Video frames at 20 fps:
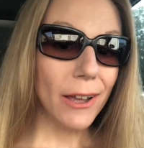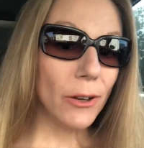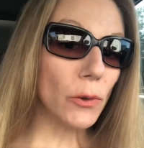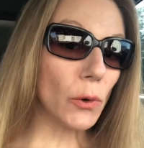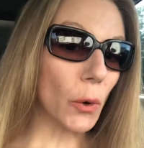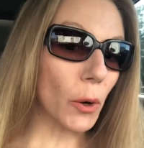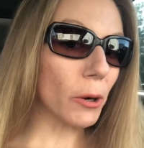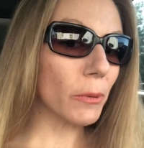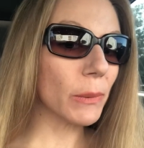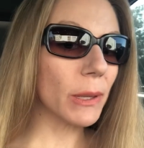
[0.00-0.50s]

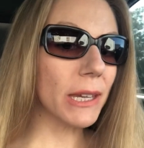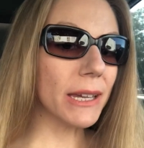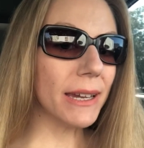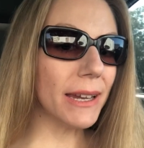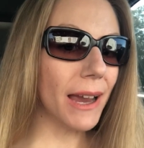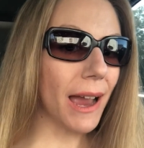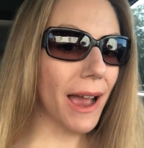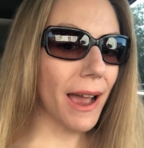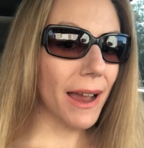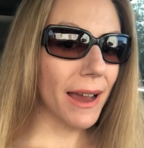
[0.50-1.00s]

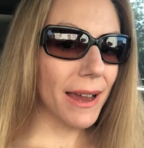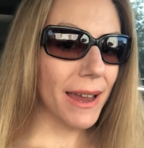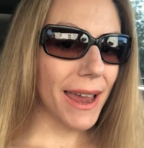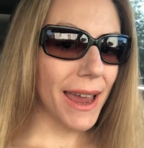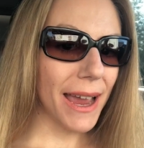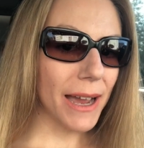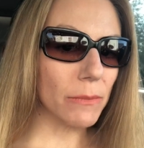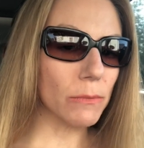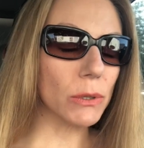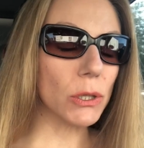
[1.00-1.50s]
Normally I
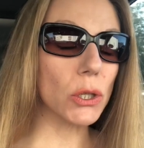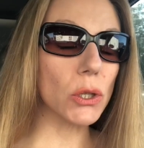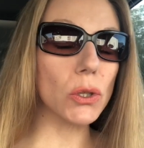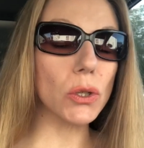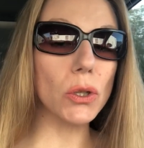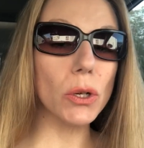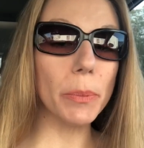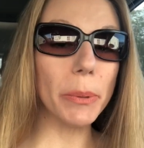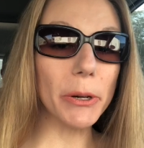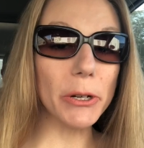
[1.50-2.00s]
am
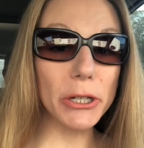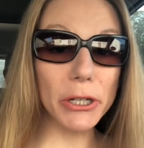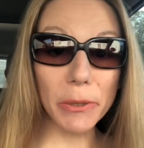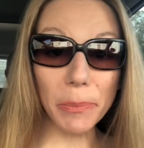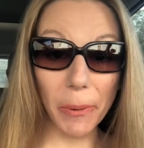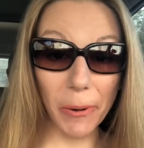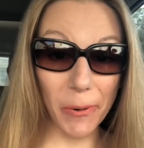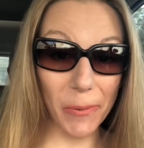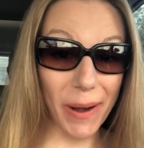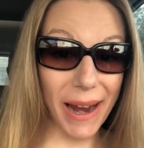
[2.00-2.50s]
super
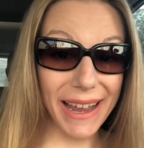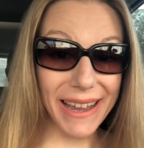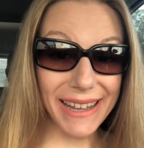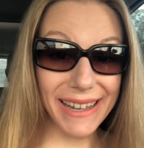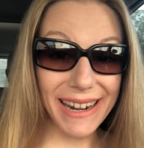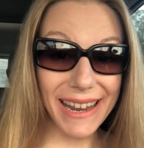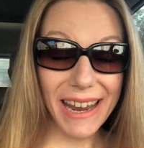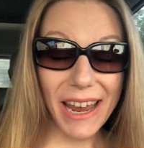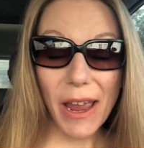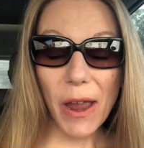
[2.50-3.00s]
duper
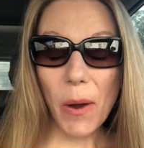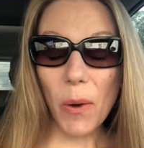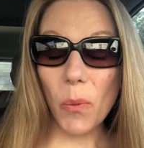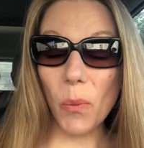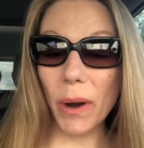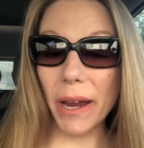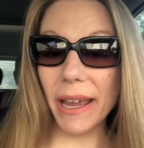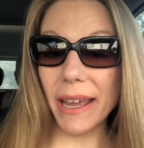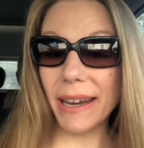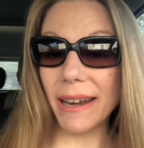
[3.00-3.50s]
red
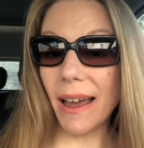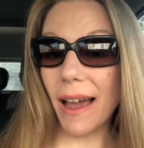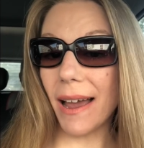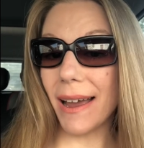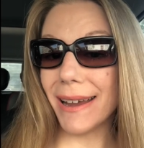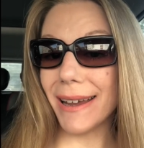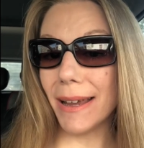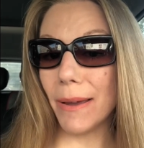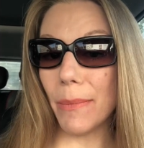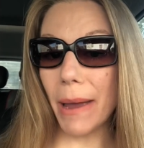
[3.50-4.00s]
when
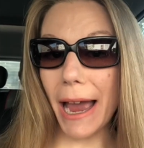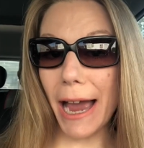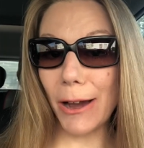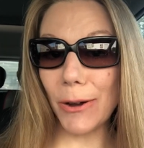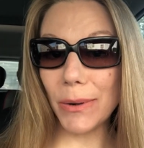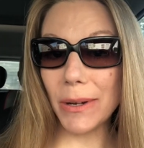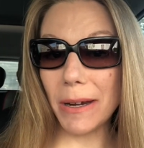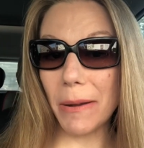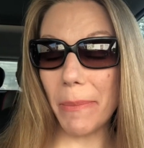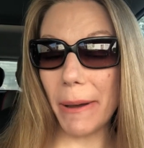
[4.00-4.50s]
I am
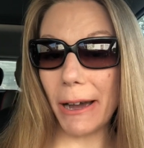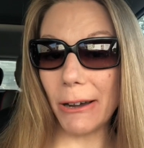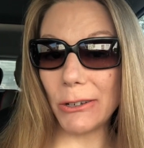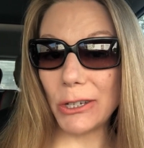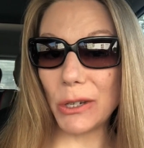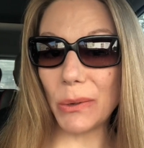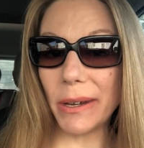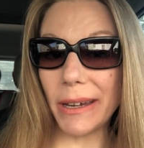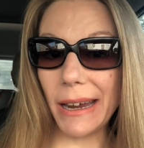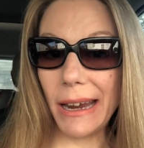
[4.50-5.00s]
out and
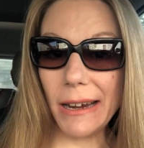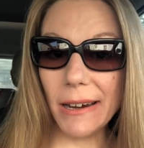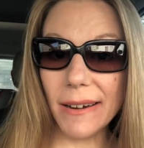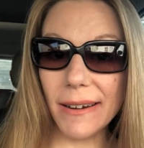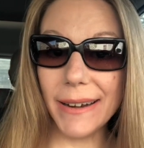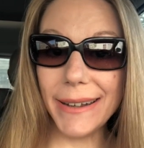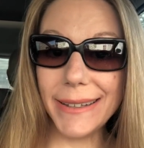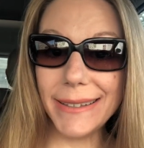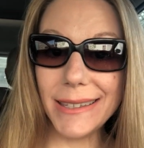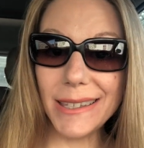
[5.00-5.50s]
about doing
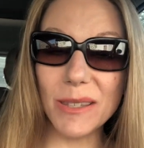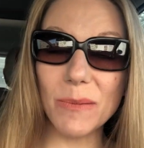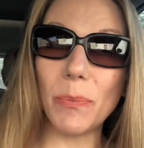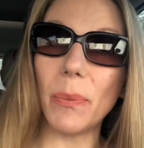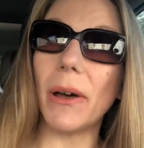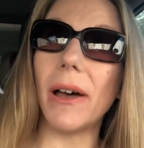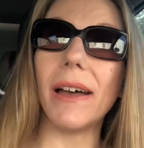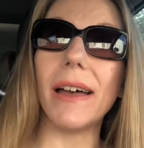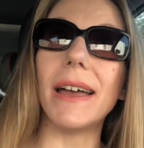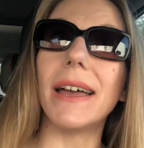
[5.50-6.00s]
errands,
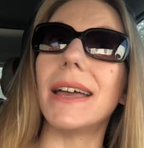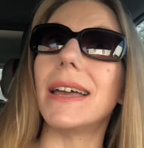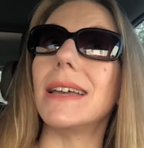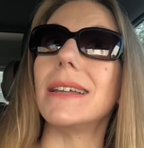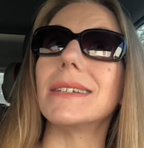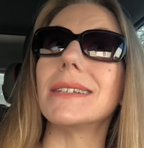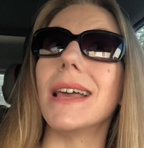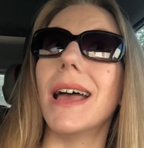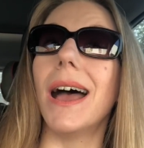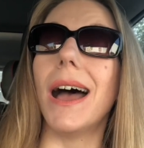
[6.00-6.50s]

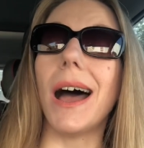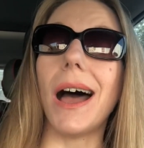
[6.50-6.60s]
but